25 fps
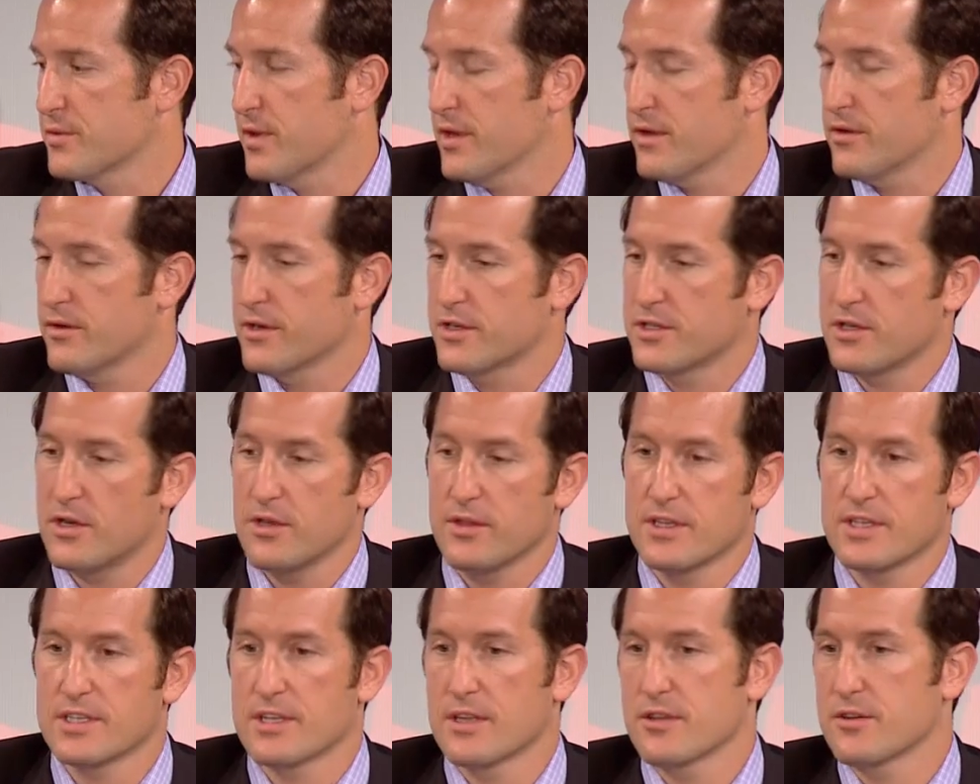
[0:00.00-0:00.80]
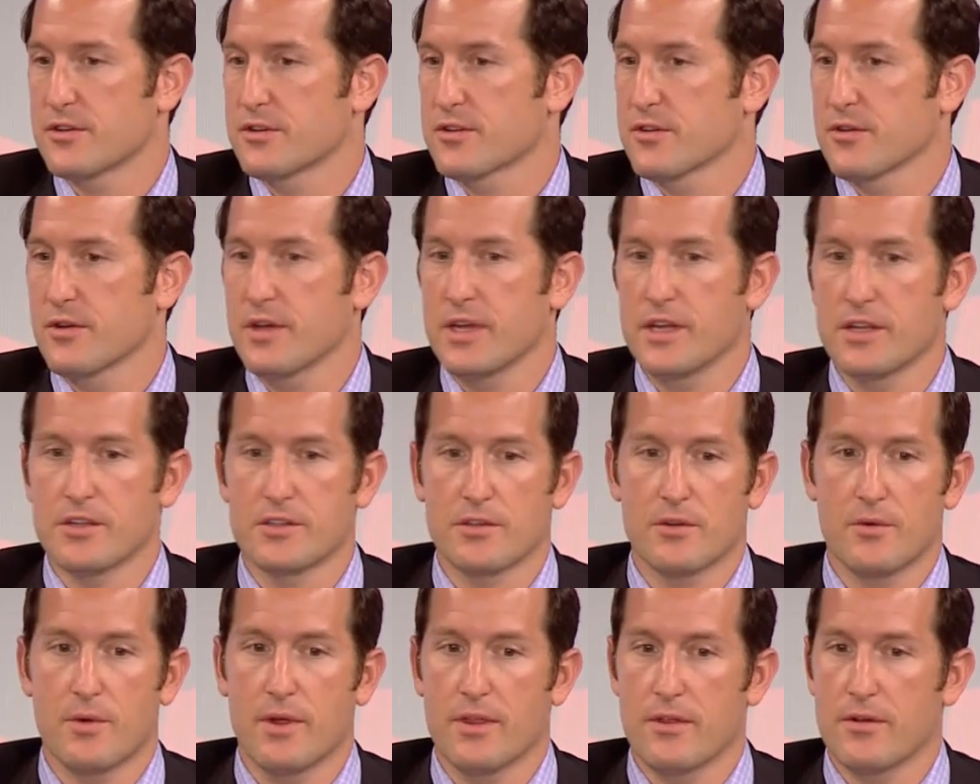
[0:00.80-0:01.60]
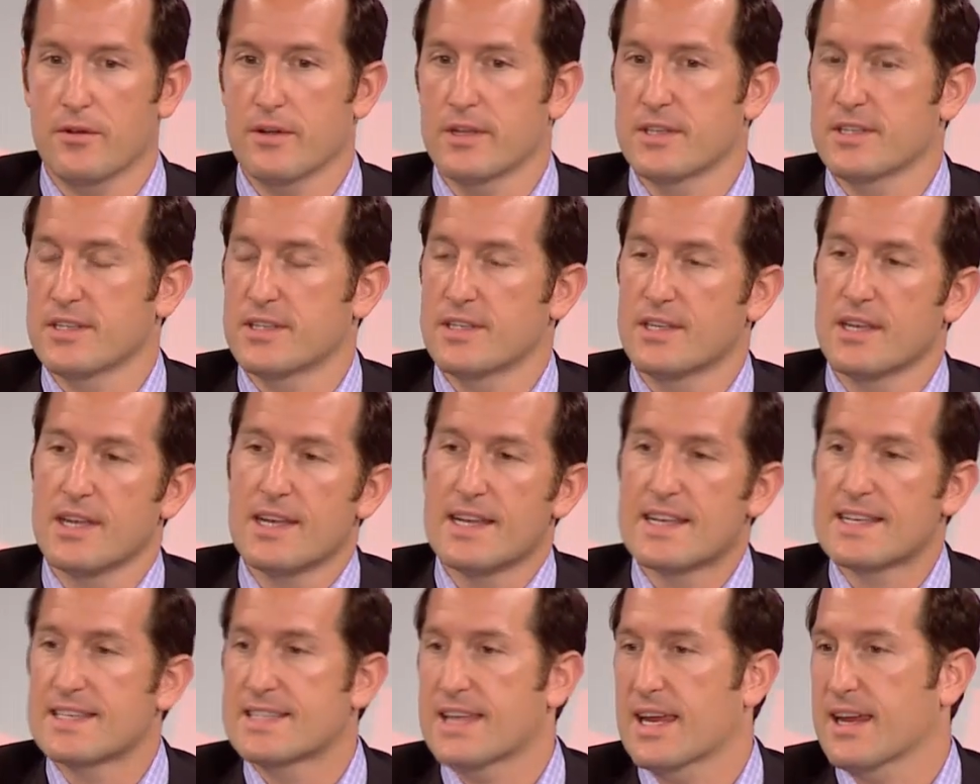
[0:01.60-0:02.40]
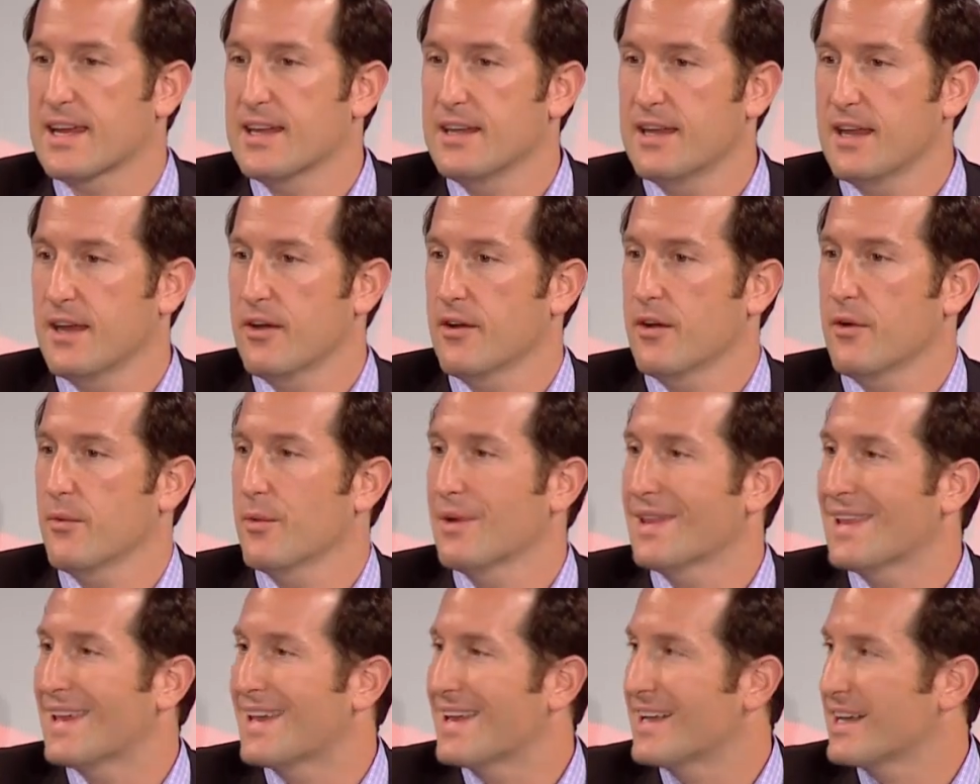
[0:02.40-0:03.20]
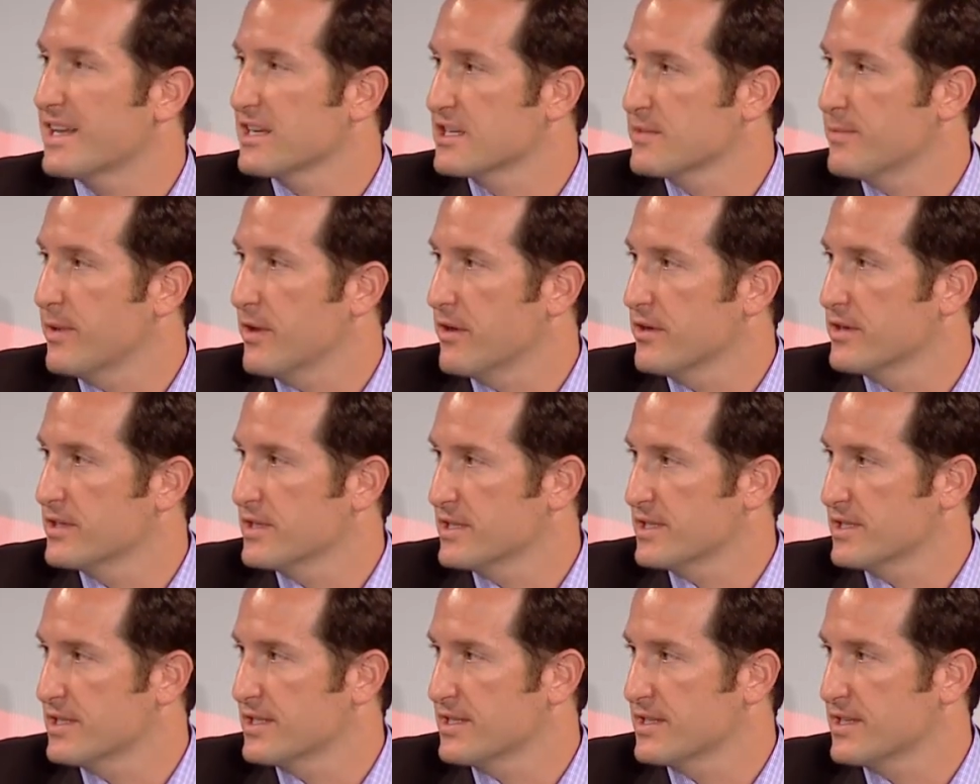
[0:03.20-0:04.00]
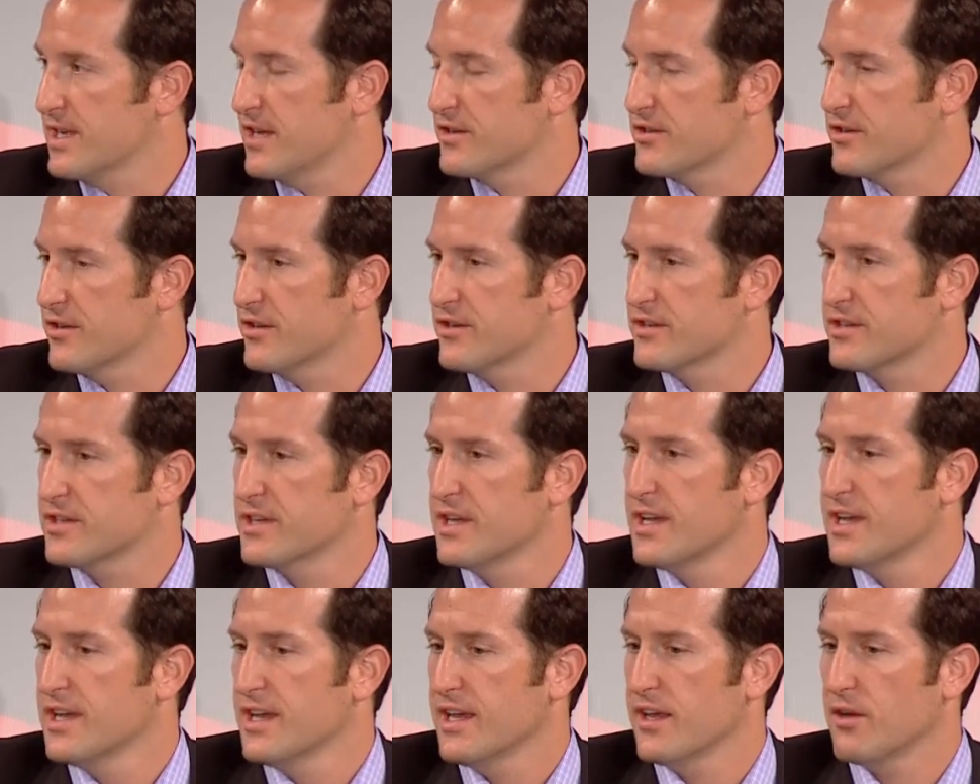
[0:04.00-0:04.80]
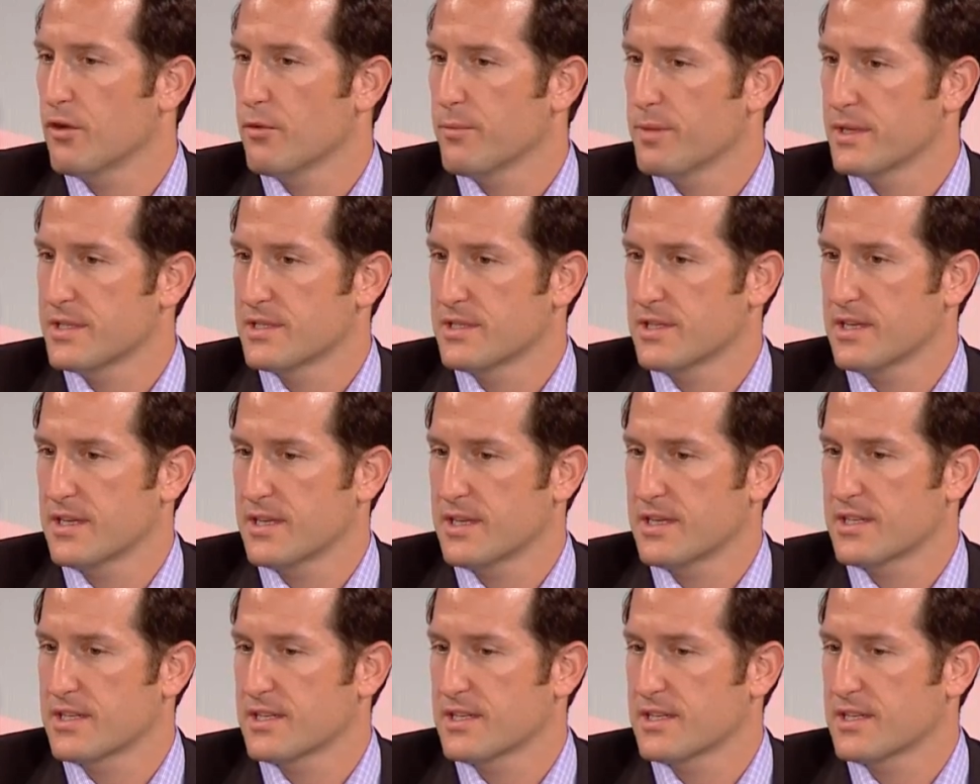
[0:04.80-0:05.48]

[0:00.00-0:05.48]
whether it's on these other screens or whether it's secondary related experiences, et cetera. It opens a